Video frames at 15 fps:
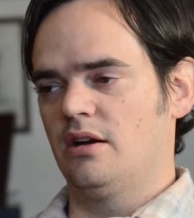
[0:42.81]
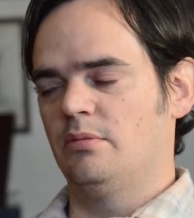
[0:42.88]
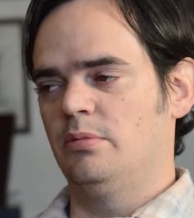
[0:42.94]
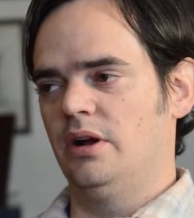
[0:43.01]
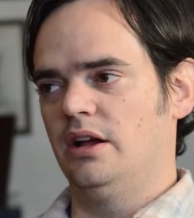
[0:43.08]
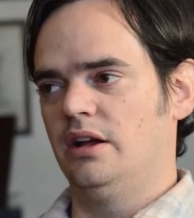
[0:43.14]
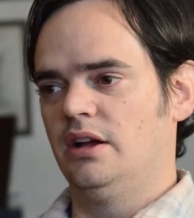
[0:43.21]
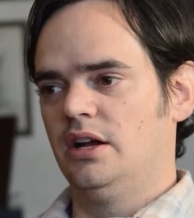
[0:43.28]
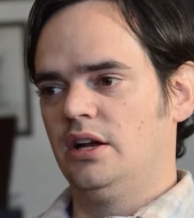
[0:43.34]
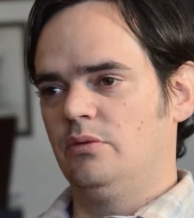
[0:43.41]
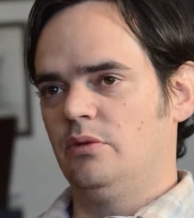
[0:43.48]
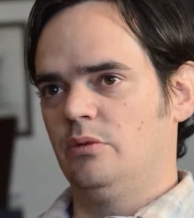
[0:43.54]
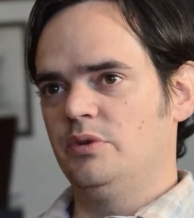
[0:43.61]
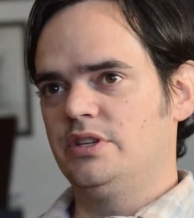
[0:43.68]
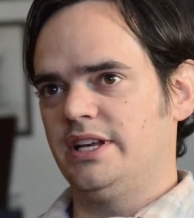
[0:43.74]
But
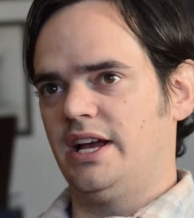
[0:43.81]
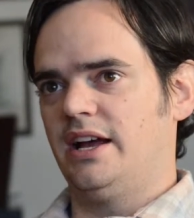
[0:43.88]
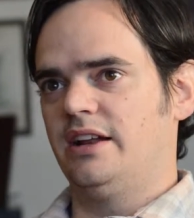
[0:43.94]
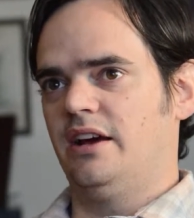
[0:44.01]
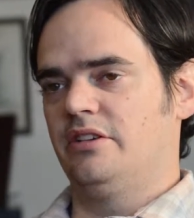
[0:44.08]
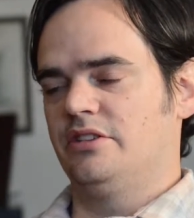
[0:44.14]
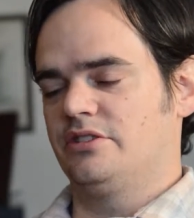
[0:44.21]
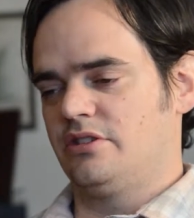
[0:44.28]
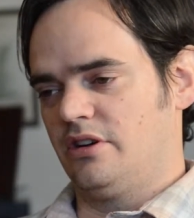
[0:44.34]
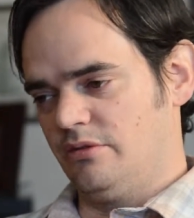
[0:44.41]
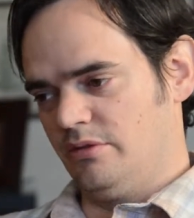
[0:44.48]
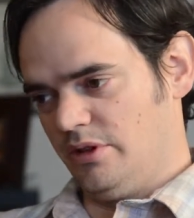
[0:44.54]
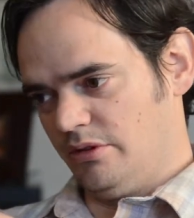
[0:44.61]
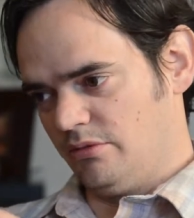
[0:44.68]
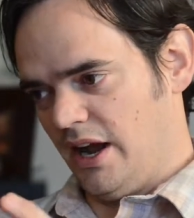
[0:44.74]
when we sat down and started
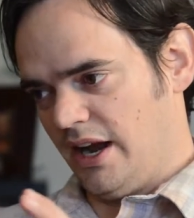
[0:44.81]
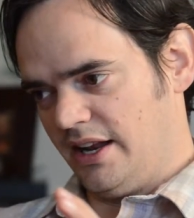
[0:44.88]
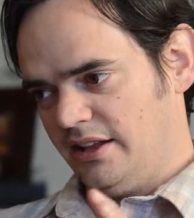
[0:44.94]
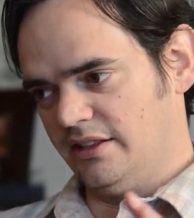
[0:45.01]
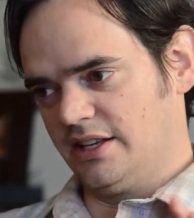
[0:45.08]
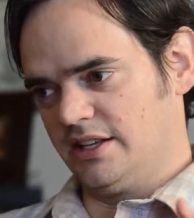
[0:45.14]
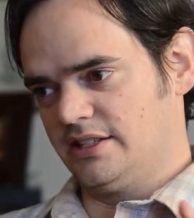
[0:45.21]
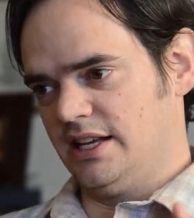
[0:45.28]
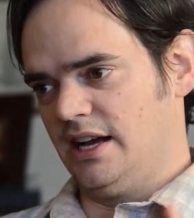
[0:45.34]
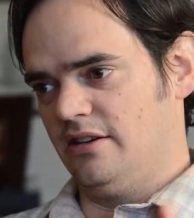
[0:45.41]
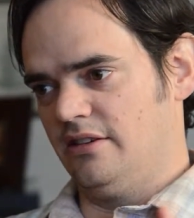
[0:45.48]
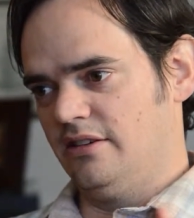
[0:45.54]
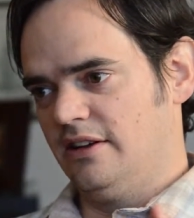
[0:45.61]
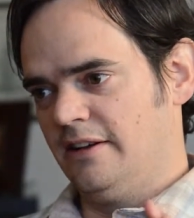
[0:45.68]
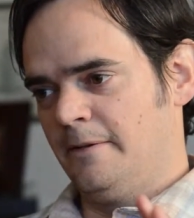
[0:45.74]
really writing things
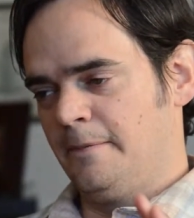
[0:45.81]
out